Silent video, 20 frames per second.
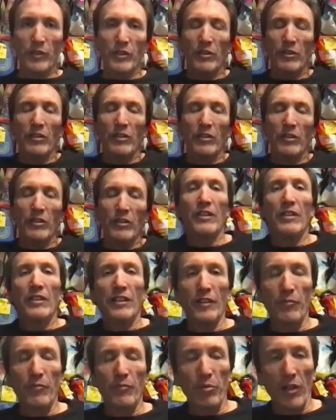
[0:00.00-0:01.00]
We are
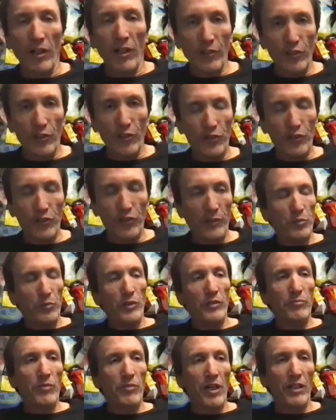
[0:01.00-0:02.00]
in partnership
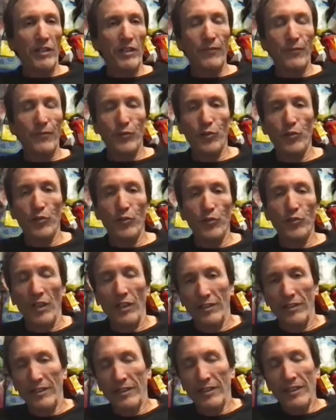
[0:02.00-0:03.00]
with Mana Foods
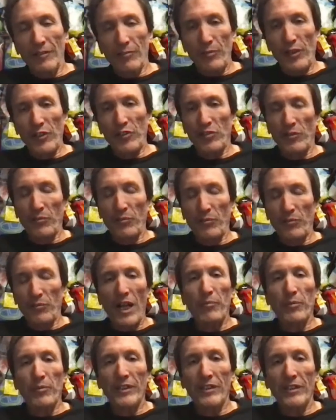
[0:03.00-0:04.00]
on a piece of
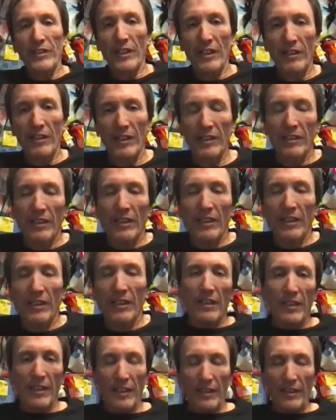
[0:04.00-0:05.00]
property there, and
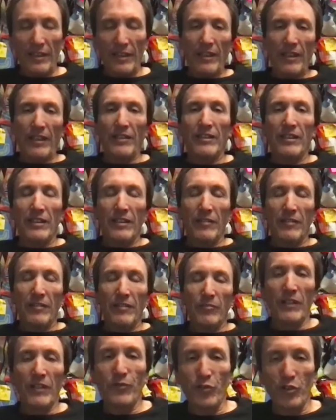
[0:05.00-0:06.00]

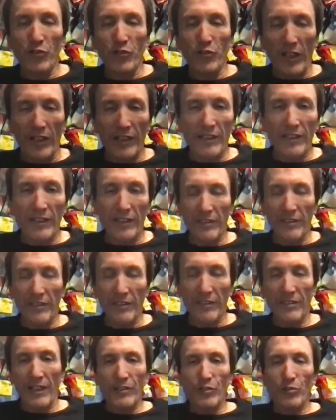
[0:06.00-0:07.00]
Mana Foods finally kicked
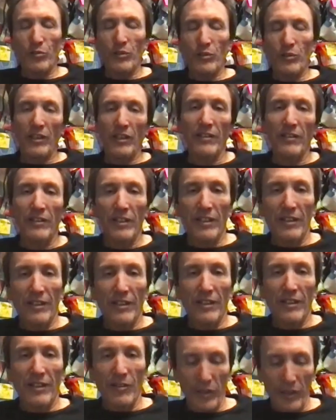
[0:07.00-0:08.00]
us out, so we're at
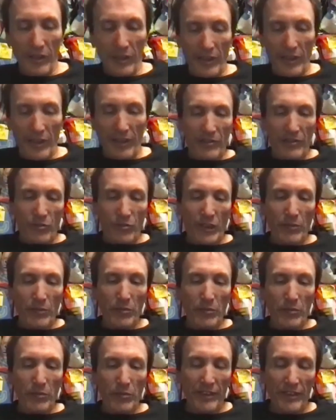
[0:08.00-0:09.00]

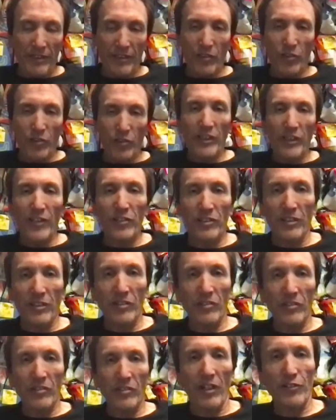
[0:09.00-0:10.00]
the location
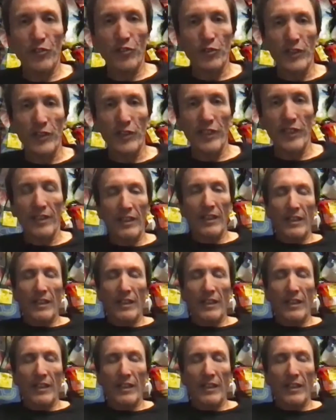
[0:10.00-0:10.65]
across the street.